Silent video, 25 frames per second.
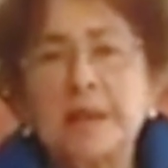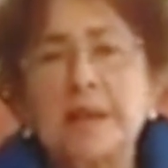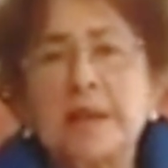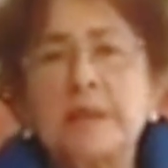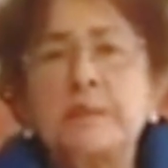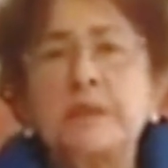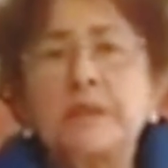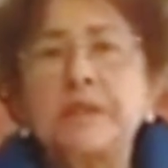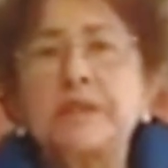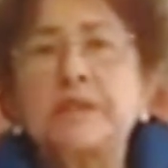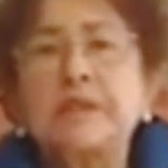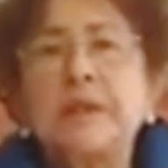
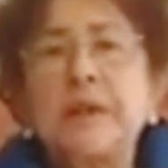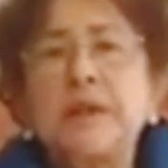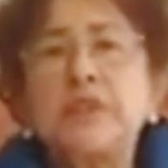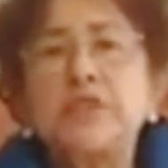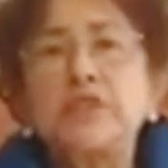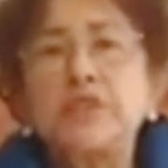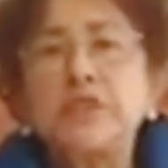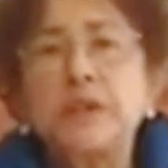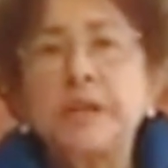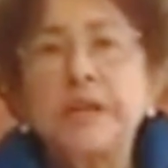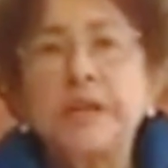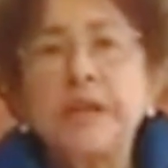But
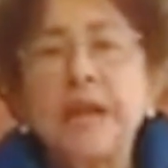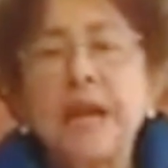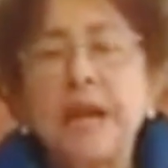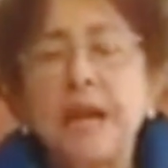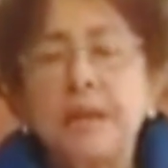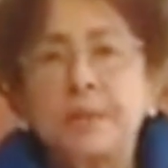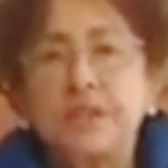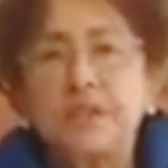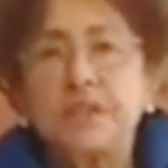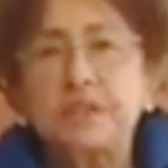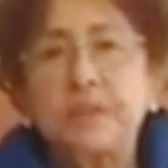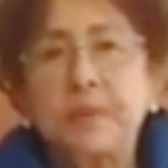eventually I
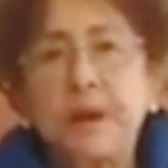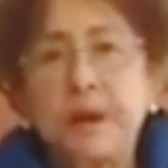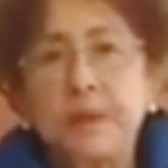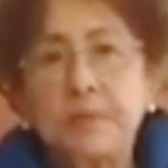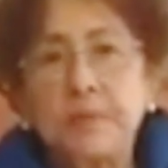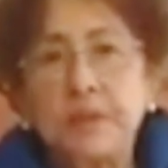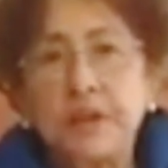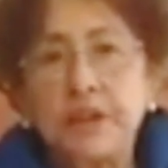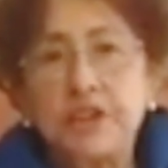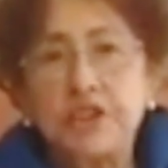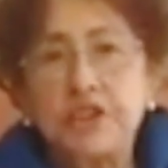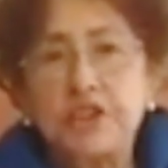was
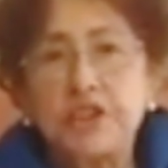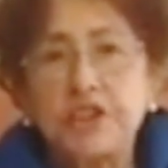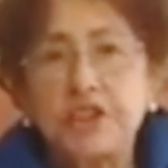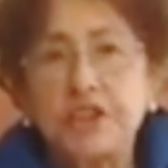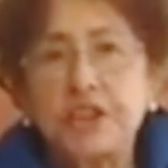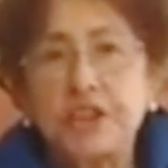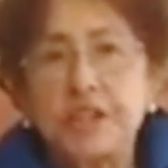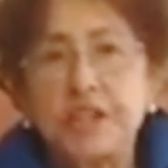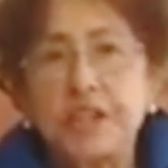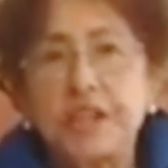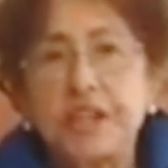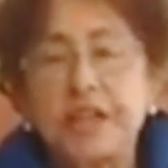published
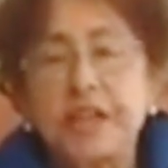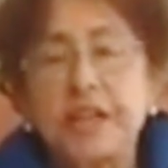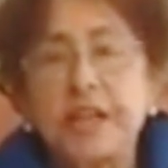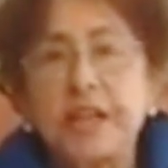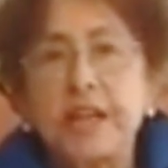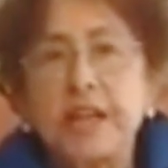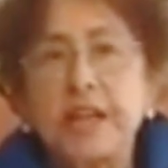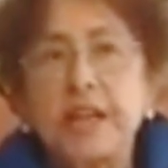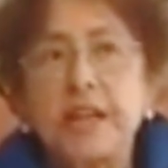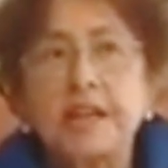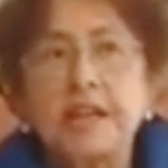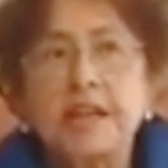
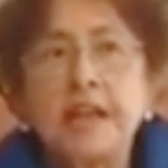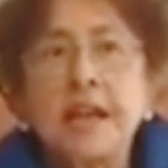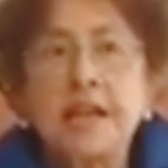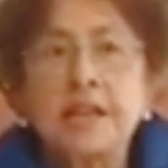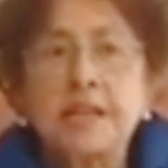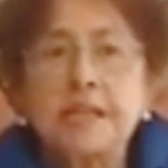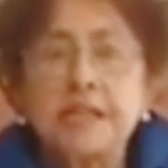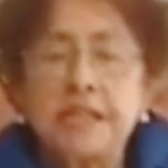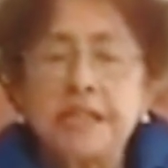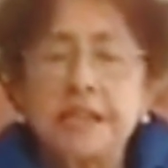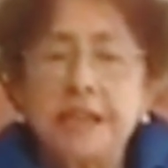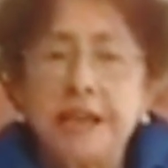in
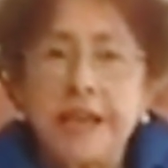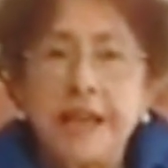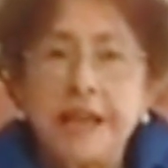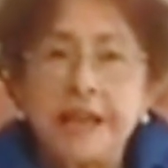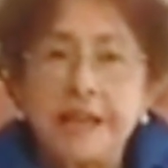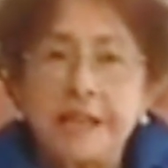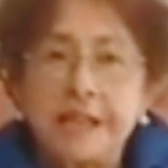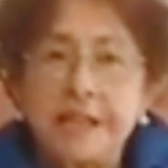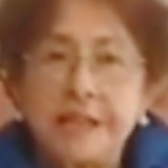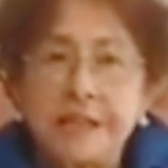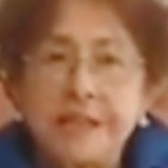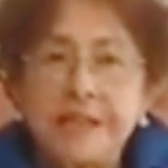
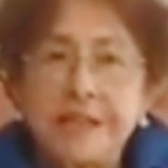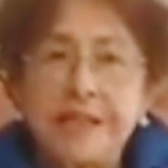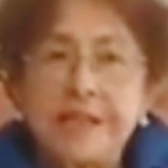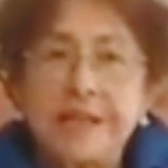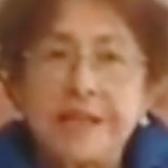1980.